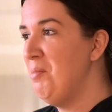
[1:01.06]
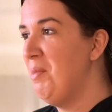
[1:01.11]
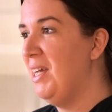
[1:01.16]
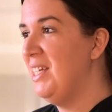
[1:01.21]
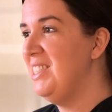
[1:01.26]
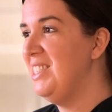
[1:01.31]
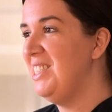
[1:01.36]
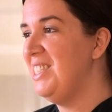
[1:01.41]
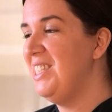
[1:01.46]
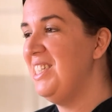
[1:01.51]

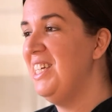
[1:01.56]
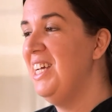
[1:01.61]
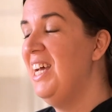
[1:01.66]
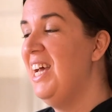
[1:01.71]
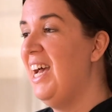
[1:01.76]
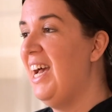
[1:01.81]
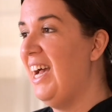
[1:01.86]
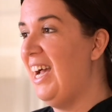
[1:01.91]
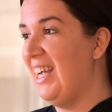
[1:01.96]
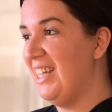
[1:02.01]
messy,
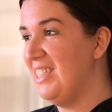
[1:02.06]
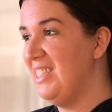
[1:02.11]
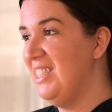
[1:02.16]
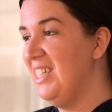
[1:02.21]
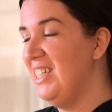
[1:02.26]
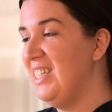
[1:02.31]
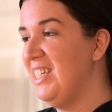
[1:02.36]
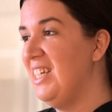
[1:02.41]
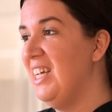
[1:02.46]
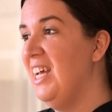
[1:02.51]

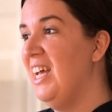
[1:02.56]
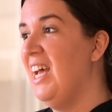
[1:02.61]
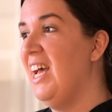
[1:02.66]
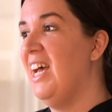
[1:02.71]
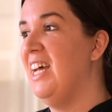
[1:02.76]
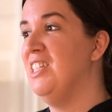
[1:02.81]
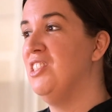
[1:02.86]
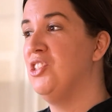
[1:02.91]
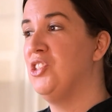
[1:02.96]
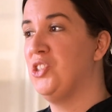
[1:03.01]
hectic,
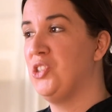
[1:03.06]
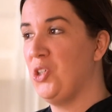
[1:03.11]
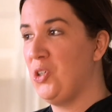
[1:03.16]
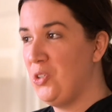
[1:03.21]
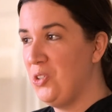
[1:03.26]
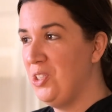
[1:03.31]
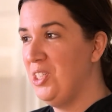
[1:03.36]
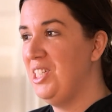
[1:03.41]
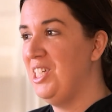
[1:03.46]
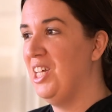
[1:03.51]
and
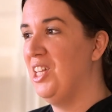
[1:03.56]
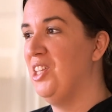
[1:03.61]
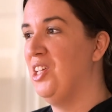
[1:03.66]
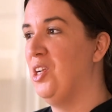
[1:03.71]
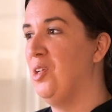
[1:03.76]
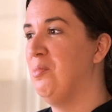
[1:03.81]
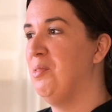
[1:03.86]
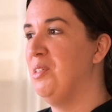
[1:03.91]
certainly a little